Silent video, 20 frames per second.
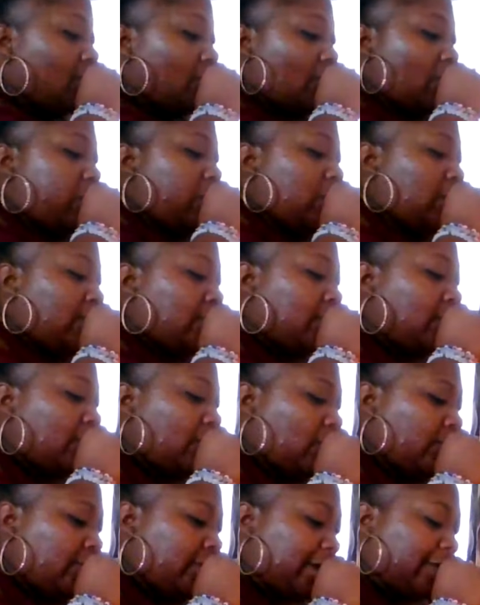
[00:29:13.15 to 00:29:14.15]

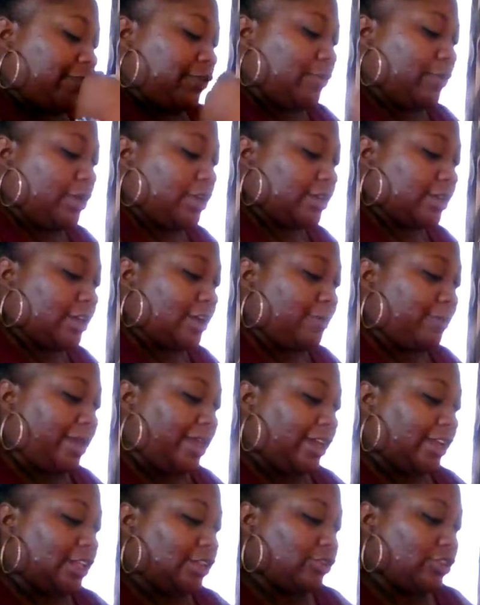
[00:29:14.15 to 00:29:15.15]
if you want to come
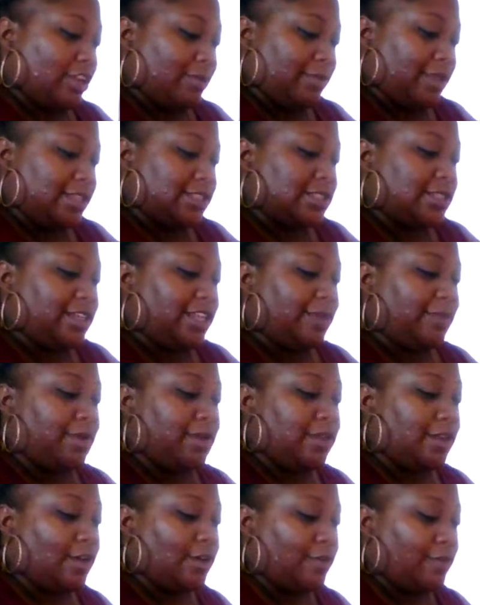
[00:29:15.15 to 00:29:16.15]
back in three months and let me
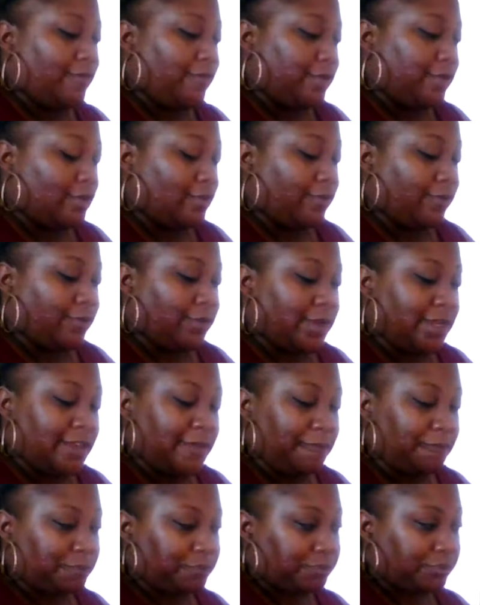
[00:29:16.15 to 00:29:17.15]
know, feel
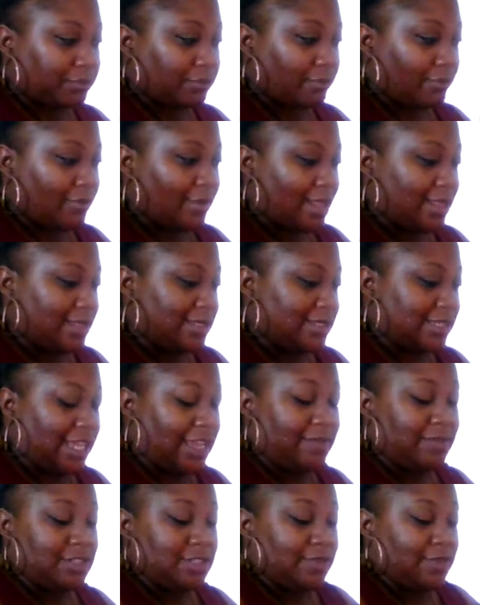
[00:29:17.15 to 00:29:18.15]
free.
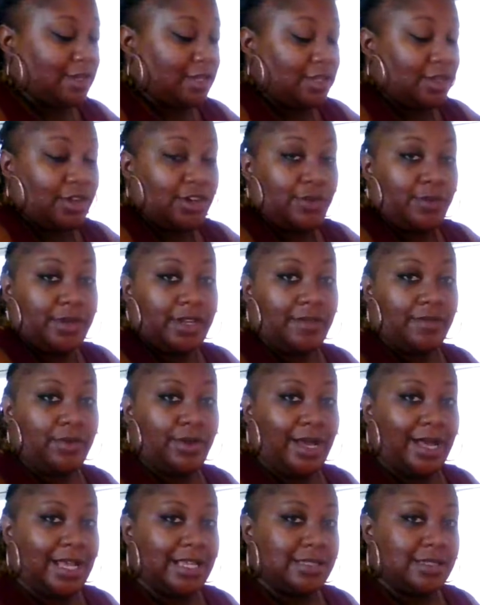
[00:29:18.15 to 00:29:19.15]
Save this video, whatever you
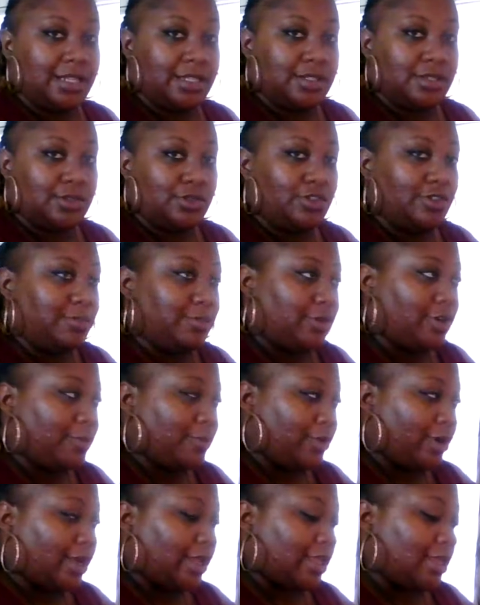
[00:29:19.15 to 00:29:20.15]
guys need to do,
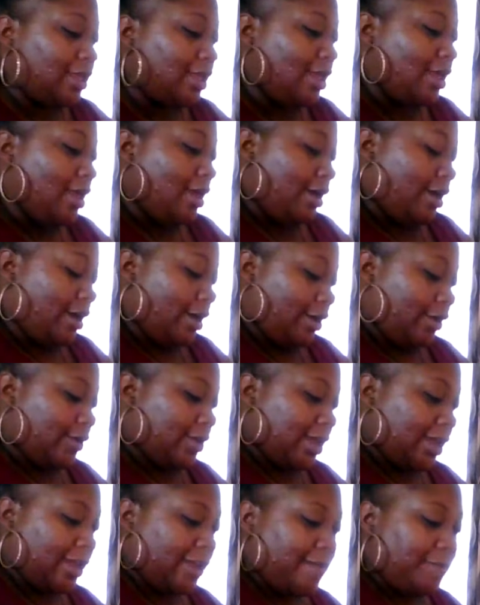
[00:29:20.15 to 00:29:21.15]
bookmark it.
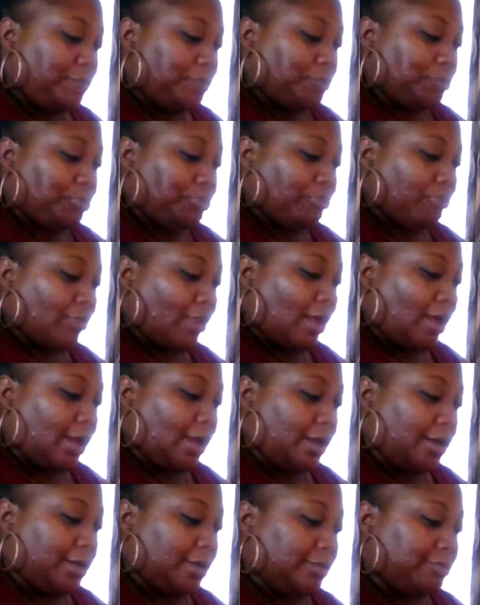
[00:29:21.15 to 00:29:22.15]
Okay.
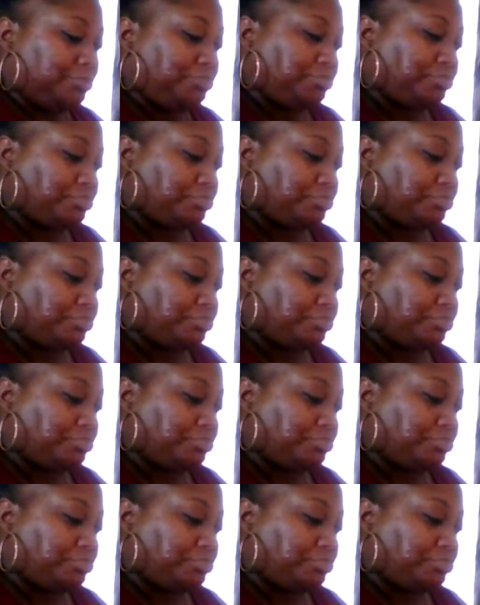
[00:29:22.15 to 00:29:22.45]
Um,